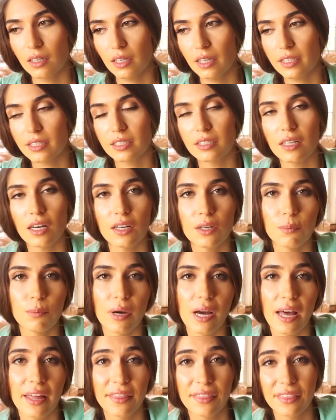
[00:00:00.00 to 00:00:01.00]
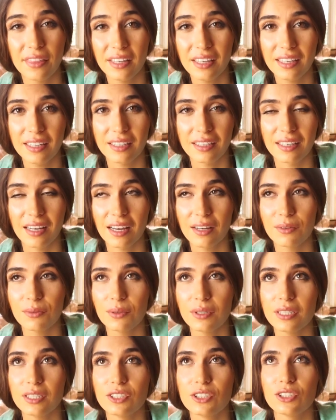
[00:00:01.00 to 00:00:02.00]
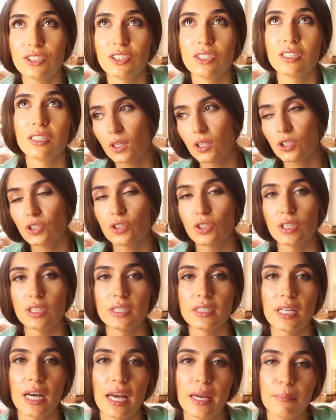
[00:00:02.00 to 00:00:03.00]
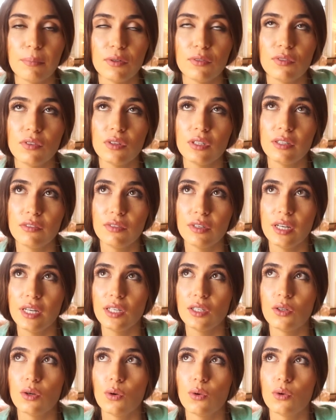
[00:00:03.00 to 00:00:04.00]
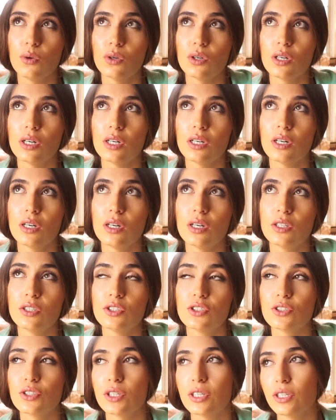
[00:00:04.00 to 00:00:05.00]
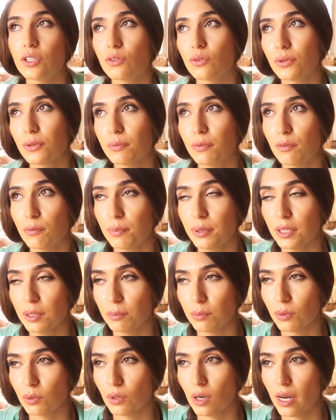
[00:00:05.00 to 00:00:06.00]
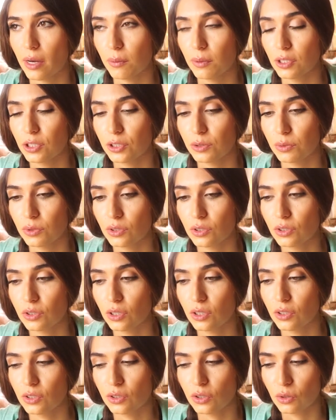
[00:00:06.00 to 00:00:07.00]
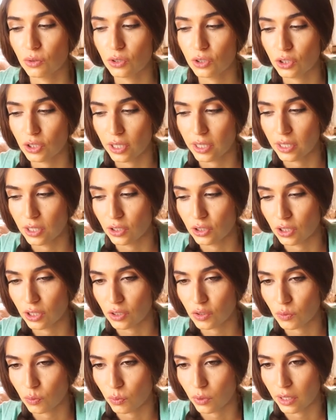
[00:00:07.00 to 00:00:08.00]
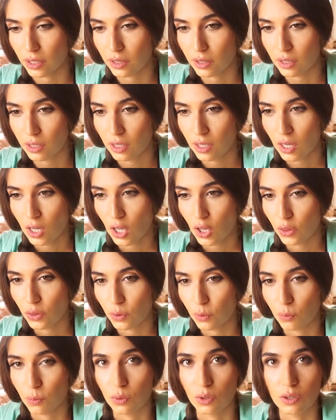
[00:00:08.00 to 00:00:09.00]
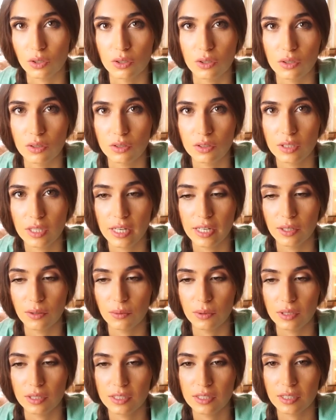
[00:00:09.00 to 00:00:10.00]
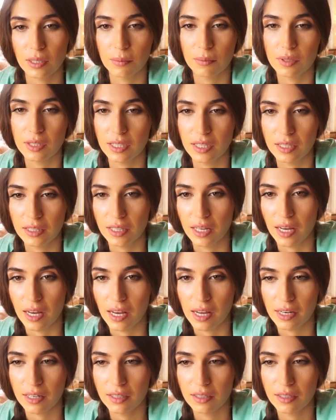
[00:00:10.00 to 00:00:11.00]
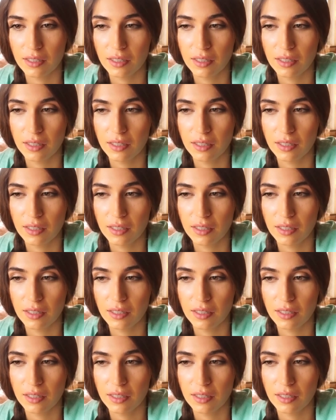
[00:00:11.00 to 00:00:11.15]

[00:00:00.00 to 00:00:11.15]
it's not a bad thing. I wish a certain type of living or a certain group of people, I wish it was associated just with the world and it was something that,